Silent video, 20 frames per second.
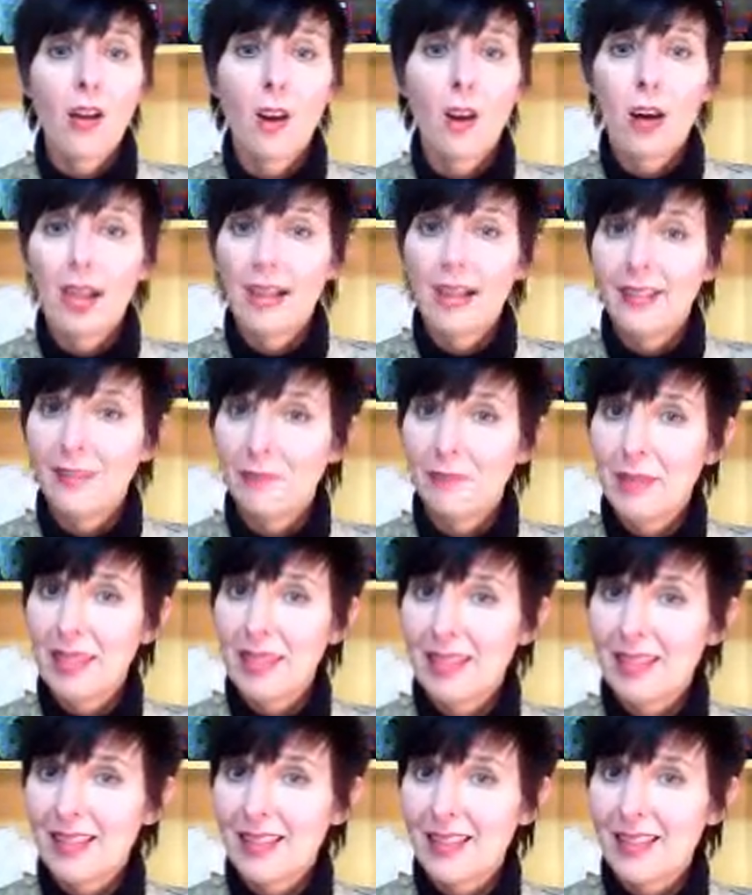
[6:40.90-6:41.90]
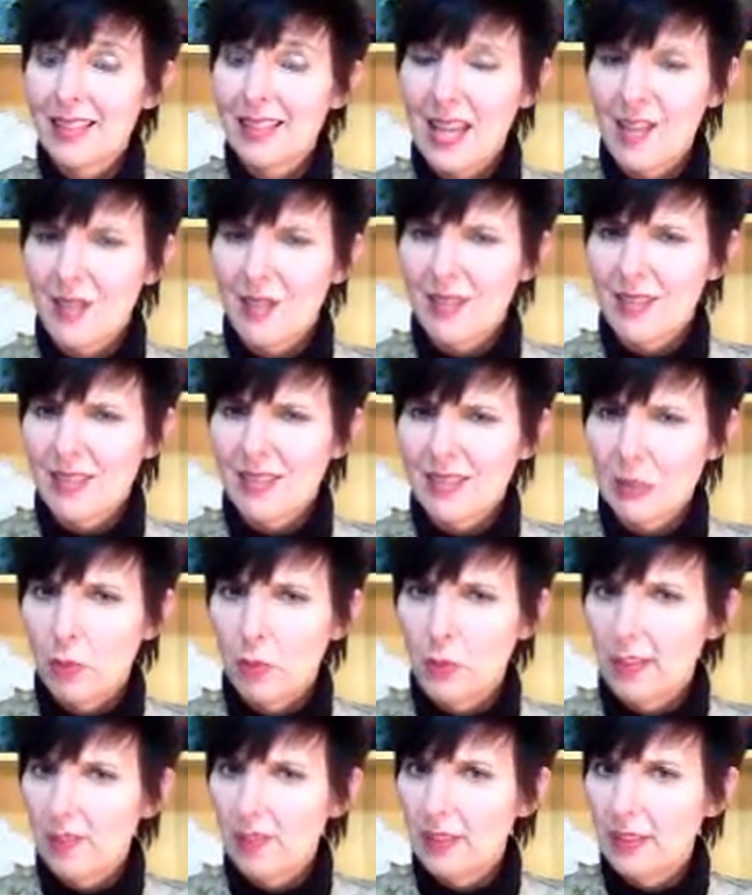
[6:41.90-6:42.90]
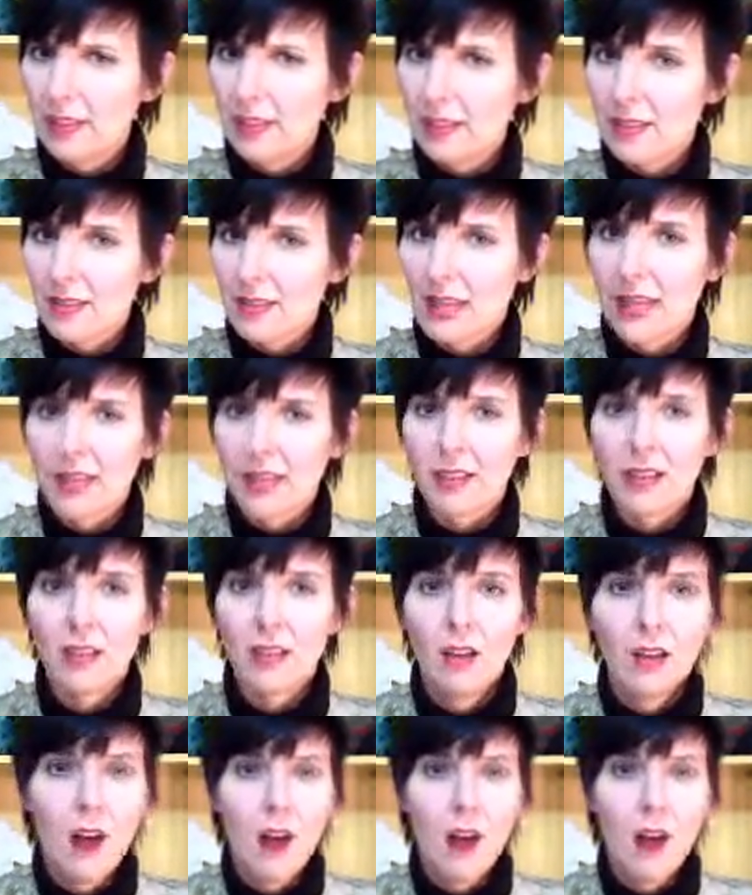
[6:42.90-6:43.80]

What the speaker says: Go ahead and make that sound and see what it feels like.